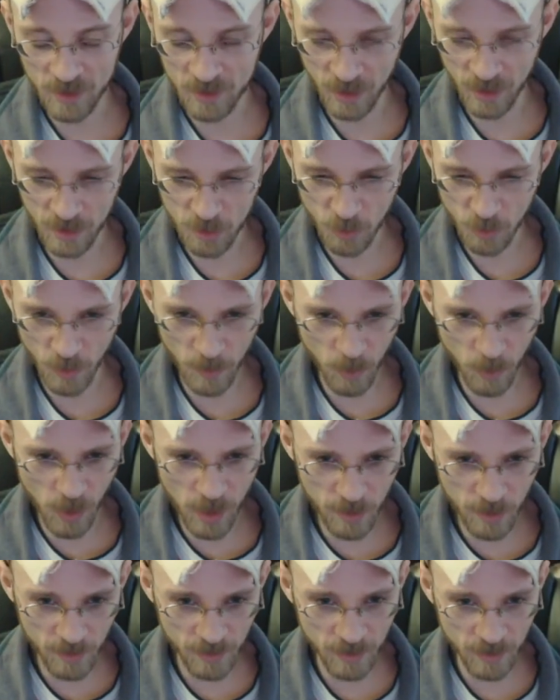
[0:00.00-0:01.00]
like,
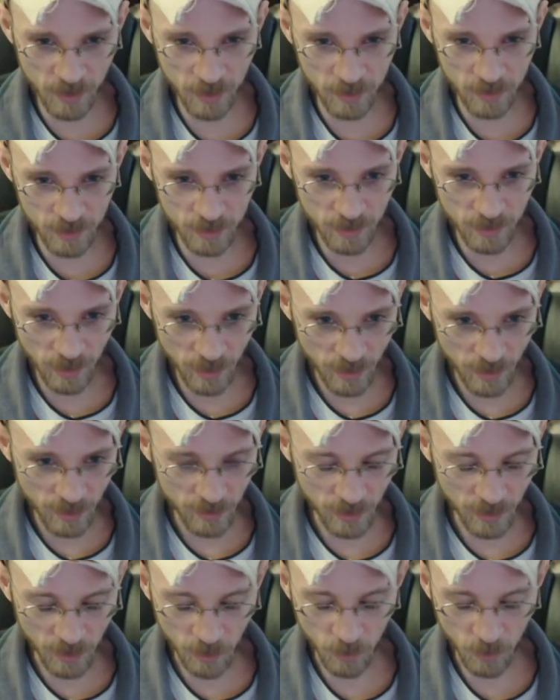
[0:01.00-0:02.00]
tripwire things
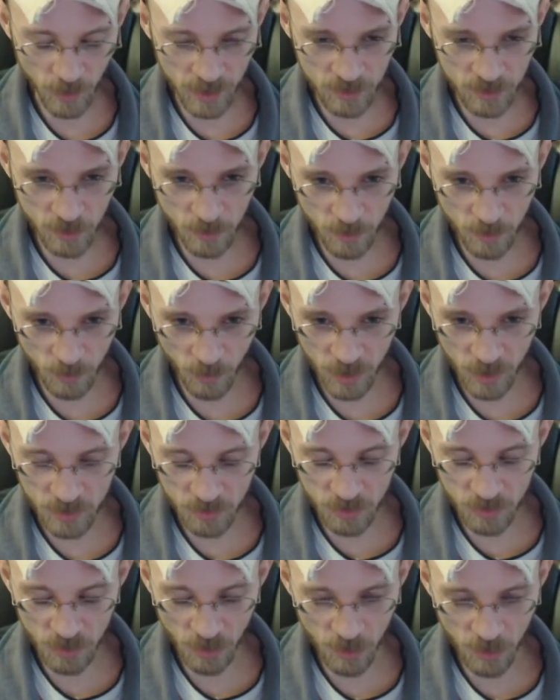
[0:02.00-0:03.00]
that are razor
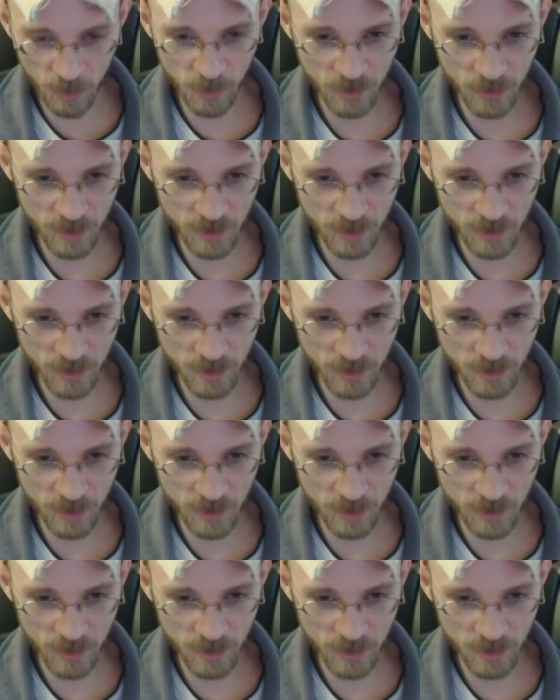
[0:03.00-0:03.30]
sharp.